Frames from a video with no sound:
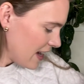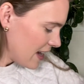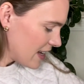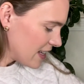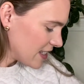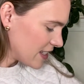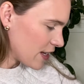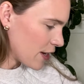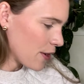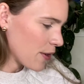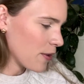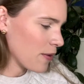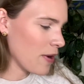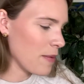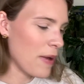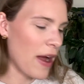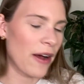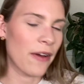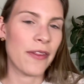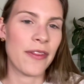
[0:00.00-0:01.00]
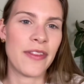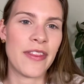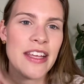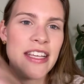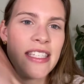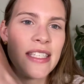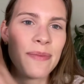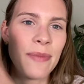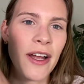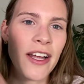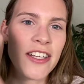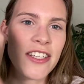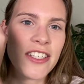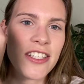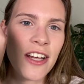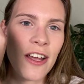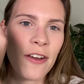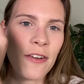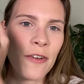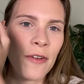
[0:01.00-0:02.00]
so about this much
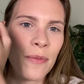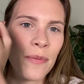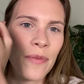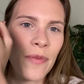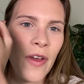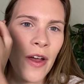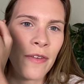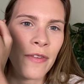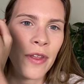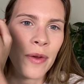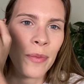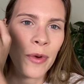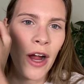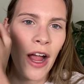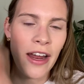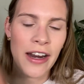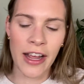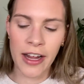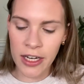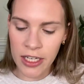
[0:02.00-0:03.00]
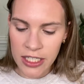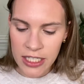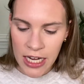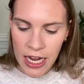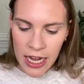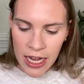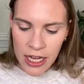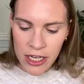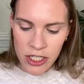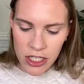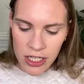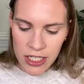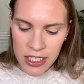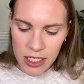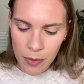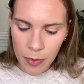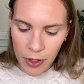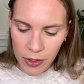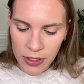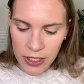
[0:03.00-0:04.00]
of the product, just to
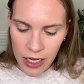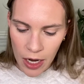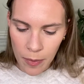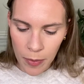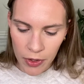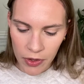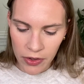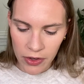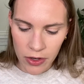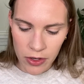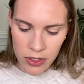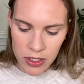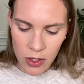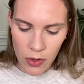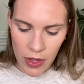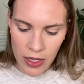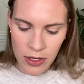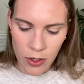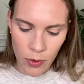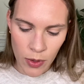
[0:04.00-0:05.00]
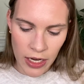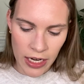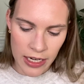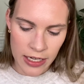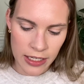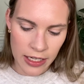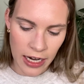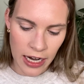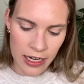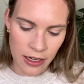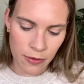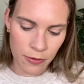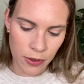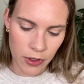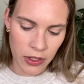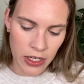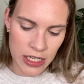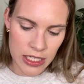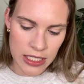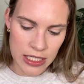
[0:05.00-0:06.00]
build it up a little so that you can kind of
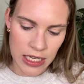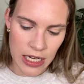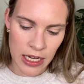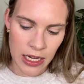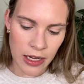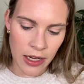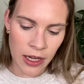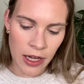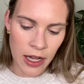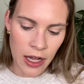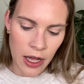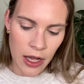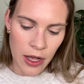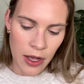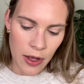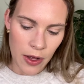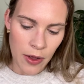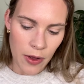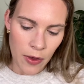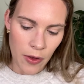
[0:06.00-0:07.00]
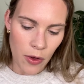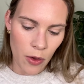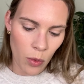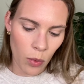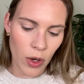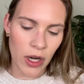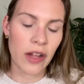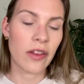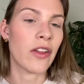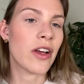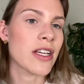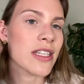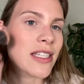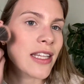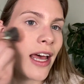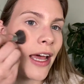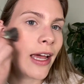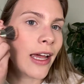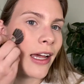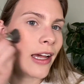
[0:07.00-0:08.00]
really see what it looks
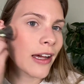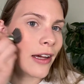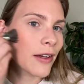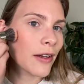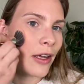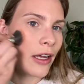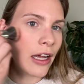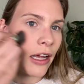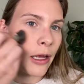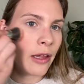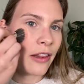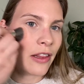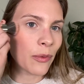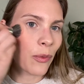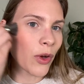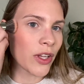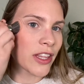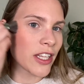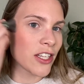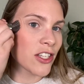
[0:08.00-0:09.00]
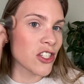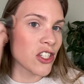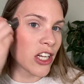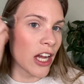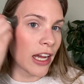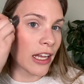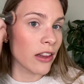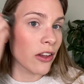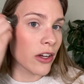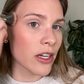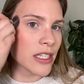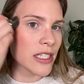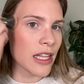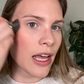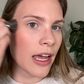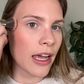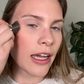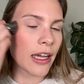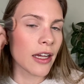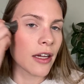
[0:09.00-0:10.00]
like, what this shade looks
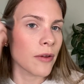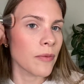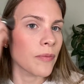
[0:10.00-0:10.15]
like.